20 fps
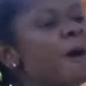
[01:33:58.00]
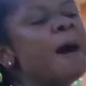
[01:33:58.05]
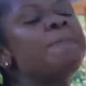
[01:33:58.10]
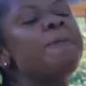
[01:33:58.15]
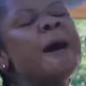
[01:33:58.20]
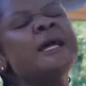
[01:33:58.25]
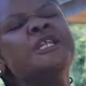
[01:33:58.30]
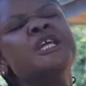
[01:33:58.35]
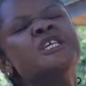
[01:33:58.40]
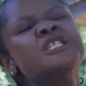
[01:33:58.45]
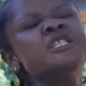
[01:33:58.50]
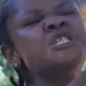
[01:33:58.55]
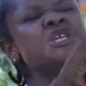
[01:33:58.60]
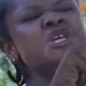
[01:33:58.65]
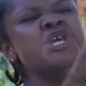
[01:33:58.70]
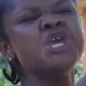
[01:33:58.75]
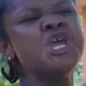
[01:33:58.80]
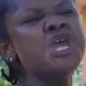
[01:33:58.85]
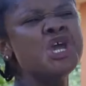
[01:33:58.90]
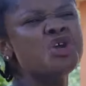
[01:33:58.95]
Papa, this
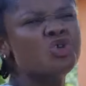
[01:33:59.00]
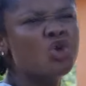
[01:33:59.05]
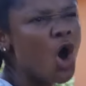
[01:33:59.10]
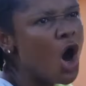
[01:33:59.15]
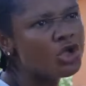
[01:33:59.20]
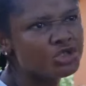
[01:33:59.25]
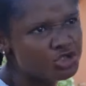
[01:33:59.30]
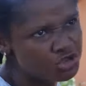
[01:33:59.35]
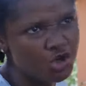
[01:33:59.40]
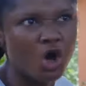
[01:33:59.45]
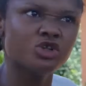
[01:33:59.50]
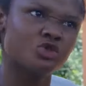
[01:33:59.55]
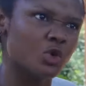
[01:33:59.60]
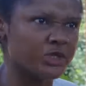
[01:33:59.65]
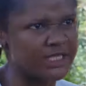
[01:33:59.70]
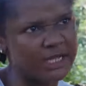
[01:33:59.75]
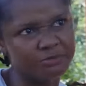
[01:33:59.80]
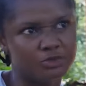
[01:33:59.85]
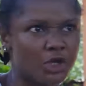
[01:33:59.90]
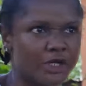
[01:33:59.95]
he-goat knows
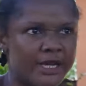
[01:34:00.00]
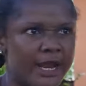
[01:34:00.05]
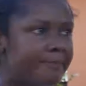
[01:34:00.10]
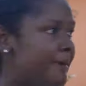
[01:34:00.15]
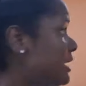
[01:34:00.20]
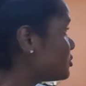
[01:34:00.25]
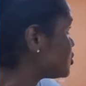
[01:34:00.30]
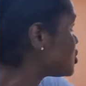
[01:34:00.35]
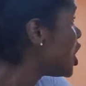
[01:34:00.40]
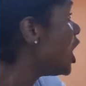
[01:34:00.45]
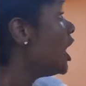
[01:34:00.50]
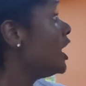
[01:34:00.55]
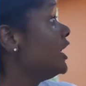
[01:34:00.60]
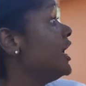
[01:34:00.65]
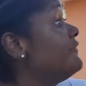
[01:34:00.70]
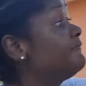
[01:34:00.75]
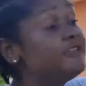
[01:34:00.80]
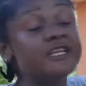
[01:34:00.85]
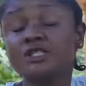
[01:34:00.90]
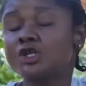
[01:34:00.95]
what I'm talking about.
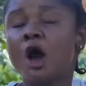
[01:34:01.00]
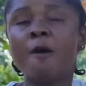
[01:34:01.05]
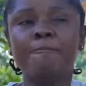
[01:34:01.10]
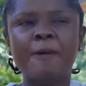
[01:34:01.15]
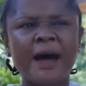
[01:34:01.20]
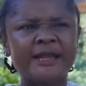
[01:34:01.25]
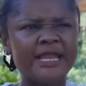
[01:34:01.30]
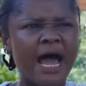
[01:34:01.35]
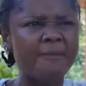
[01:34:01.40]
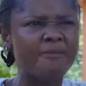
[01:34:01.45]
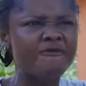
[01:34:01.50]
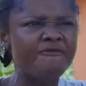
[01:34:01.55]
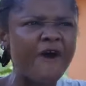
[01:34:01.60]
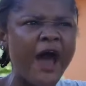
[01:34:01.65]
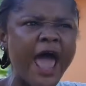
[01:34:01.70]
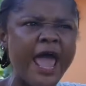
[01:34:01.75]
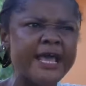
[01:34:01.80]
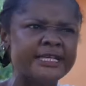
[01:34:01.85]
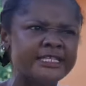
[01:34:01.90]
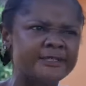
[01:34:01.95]
Leave this compound now
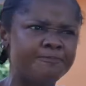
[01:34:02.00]
before I